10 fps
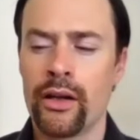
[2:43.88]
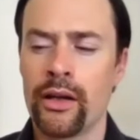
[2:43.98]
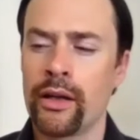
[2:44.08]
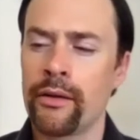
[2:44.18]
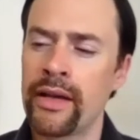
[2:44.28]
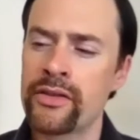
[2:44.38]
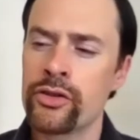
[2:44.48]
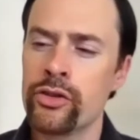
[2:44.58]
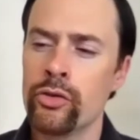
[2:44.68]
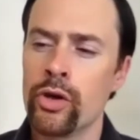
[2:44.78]
uh, as
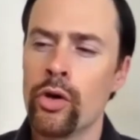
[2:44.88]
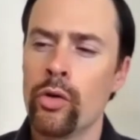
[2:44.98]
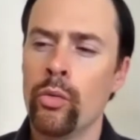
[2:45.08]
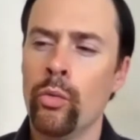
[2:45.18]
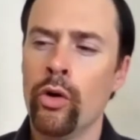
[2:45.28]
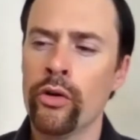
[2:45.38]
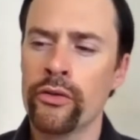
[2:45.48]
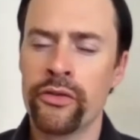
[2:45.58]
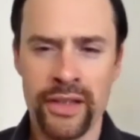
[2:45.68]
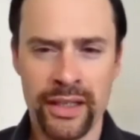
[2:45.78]
to
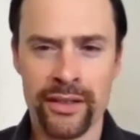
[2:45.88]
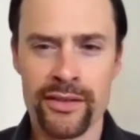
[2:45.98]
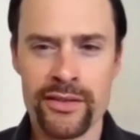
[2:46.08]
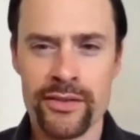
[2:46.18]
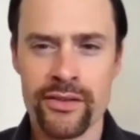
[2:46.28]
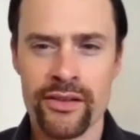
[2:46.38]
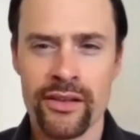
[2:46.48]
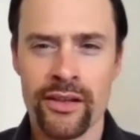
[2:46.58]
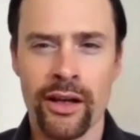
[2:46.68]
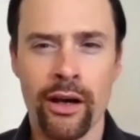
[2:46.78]
what things
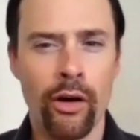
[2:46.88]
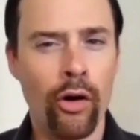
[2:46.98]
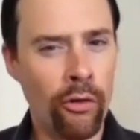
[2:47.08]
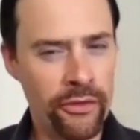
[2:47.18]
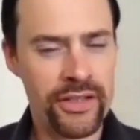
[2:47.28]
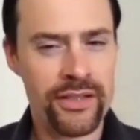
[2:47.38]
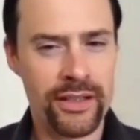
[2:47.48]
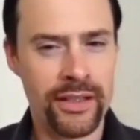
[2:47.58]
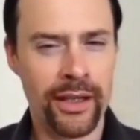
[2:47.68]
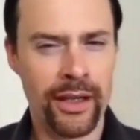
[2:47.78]
are
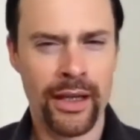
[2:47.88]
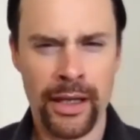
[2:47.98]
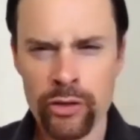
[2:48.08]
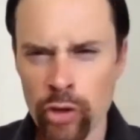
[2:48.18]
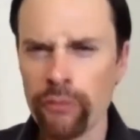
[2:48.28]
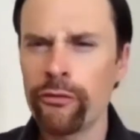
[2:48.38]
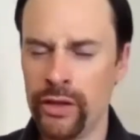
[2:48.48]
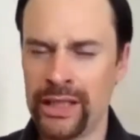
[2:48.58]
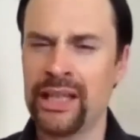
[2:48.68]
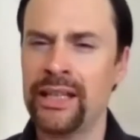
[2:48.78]
obviously uh, not
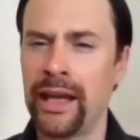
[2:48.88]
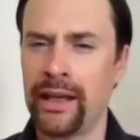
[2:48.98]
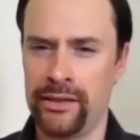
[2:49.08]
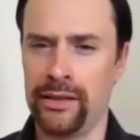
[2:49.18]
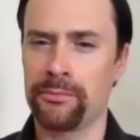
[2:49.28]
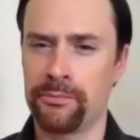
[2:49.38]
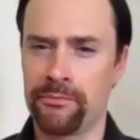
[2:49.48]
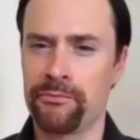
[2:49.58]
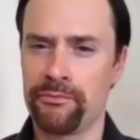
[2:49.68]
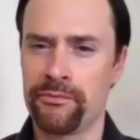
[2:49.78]
fully connected.
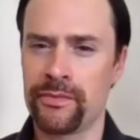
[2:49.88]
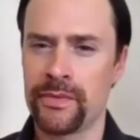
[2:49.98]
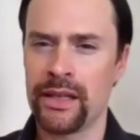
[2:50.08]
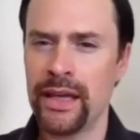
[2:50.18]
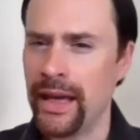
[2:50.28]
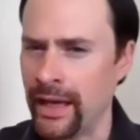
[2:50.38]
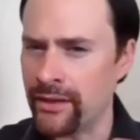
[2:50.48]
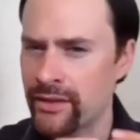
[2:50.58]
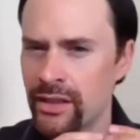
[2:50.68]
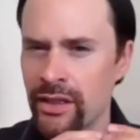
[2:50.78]

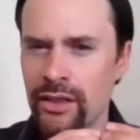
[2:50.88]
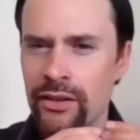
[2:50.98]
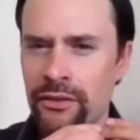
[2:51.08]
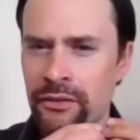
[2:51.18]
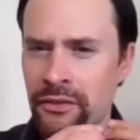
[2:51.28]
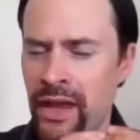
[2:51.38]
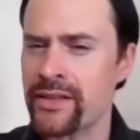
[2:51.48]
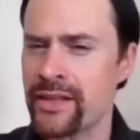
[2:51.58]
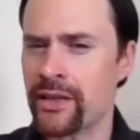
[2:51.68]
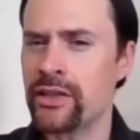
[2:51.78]
And
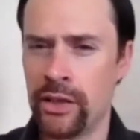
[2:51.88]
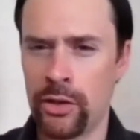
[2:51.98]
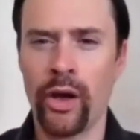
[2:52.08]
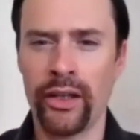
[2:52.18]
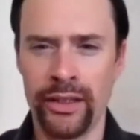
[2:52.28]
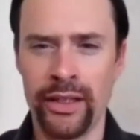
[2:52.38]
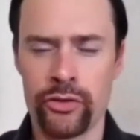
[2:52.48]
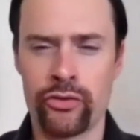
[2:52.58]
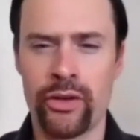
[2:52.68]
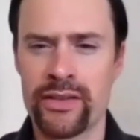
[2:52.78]
that's actually quite
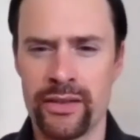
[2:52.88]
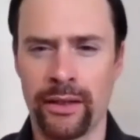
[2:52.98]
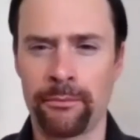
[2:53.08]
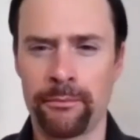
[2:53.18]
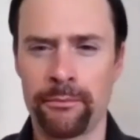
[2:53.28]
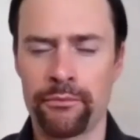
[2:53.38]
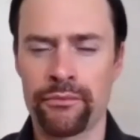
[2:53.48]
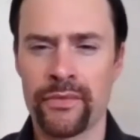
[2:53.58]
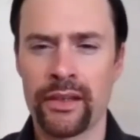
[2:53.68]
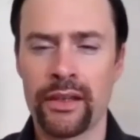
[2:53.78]
interesting.
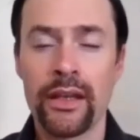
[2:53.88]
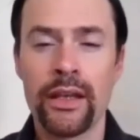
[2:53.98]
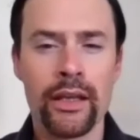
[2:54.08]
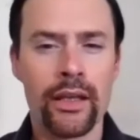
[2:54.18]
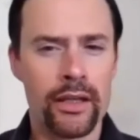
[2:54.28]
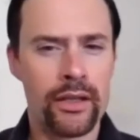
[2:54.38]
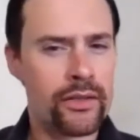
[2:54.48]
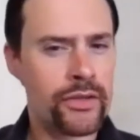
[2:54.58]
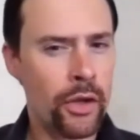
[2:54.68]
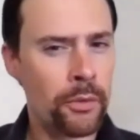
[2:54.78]

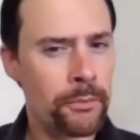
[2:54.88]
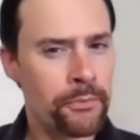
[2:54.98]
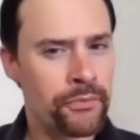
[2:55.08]
So,